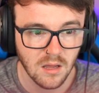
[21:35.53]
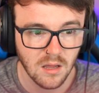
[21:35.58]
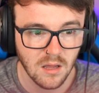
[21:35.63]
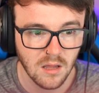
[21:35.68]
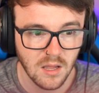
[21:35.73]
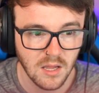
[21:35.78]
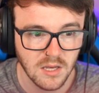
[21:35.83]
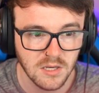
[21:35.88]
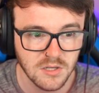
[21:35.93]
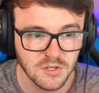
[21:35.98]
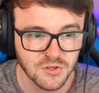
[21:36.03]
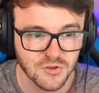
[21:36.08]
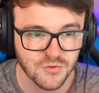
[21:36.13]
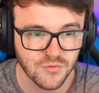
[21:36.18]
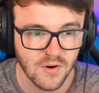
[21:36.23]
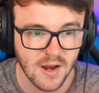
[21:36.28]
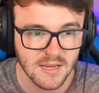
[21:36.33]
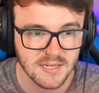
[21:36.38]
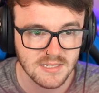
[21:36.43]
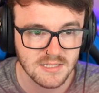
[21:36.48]

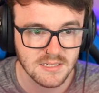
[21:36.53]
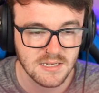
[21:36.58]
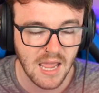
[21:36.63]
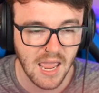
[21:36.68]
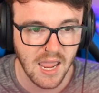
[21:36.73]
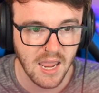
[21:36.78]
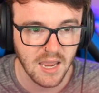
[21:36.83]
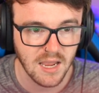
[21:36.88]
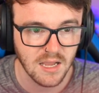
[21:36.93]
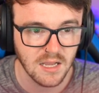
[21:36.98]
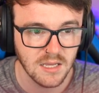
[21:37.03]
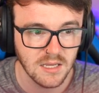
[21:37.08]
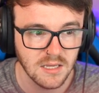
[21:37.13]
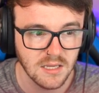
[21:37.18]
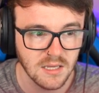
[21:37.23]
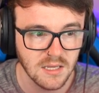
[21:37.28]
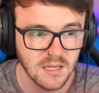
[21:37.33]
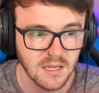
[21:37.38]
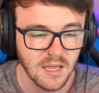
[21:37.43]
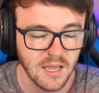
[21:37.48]
Interesting.
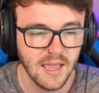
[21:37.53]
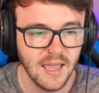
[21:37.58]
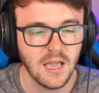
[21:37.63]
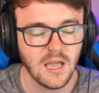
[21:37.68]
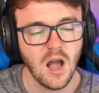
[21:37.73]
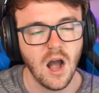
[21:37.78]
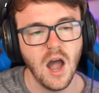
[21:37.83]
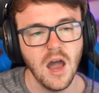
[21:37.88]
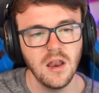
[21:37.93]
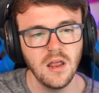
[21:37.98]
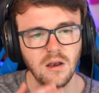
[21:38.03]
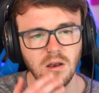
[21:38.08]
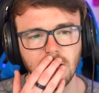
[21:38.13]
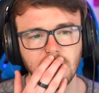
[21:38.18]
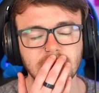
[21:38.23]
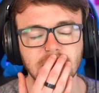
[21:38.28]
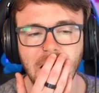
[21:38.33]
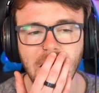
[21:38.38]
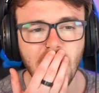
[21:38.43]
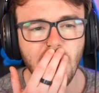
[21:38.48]
It kind of
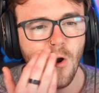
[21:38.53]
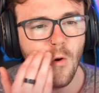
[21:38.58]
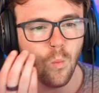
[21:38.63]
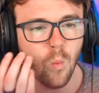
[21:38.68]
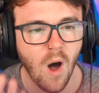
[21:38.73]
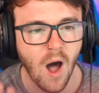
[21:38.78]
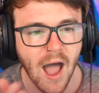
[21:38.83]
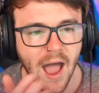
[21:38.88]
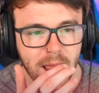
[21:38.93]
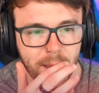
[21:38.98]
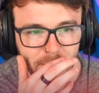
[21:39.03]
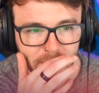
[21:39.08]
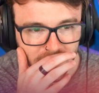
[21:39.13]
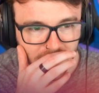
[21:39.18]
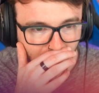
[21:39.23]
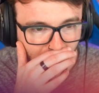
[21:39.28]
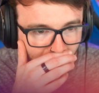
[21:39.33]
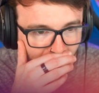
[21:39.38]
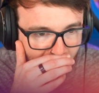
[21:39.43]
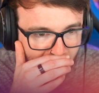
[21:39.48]
looks, I don't know why, but the
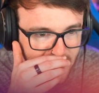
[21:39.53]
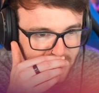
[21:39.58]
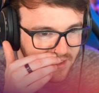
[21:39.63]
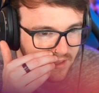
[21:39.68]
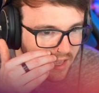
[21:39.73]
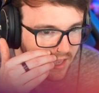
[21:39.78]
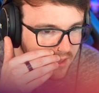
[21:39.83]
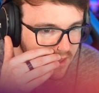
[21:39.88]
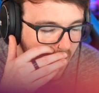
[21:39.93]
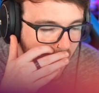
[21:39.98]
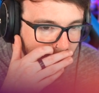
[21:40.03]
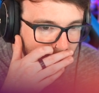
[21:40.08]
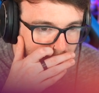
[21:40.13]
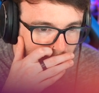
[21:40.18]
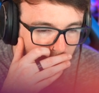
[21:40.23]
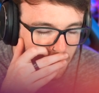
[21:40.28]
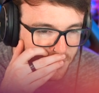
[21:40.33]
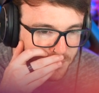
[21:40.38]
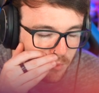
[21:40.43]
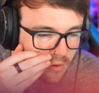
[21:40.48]
eyes, it kind of
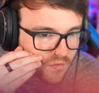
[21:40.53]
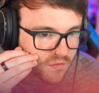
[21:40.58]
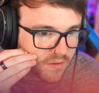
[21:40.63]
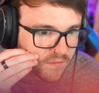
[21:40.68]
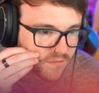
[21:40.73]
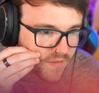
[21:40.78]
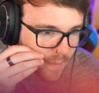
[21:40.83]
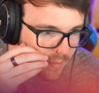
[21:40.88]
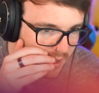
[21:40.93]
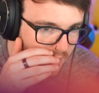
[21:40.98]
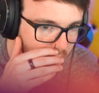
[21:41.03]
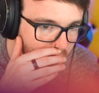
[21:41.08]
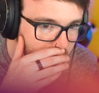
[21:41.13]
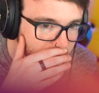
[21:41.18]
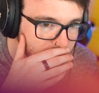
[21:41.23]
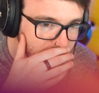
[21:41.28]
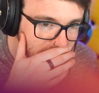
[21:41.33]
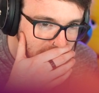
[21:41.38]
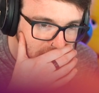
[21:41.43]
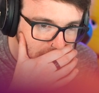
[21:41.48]
looks more feminine.
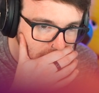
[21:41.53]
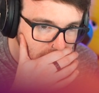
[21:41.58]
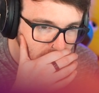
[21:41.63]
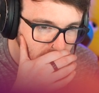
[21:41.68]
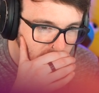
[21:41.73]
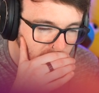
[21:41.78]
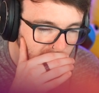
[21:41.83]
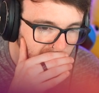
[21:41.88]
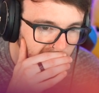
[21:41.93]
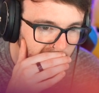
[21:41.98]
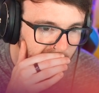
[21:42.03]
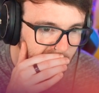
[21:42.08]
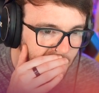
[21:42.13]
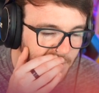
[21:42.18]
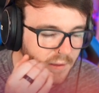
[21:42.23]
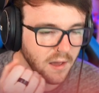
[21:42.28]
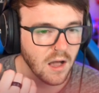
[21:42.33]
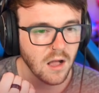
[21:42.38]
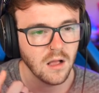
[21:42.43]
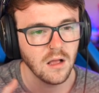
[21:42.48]

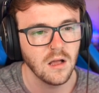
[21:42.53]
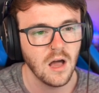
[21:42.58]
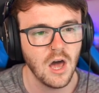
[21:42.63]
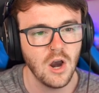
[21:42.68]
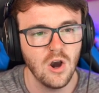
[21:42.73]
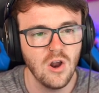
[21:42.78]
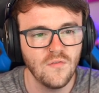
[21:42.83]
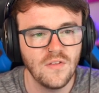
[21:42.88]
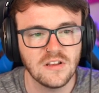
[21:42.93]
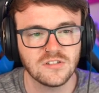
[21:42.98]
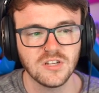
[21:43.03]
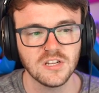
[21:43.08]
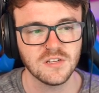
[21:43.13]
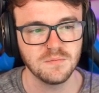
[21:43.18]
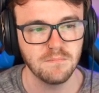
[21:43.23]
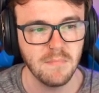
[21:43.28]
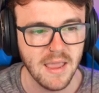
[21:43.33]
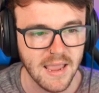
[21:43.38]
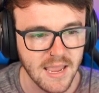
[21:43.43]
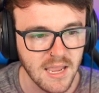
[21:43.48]
I don't know if that's just
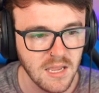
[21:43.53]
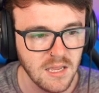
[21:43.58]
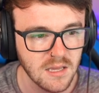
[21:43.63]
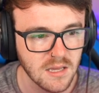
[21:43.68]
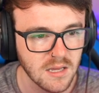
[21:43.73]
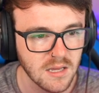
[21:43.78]
me.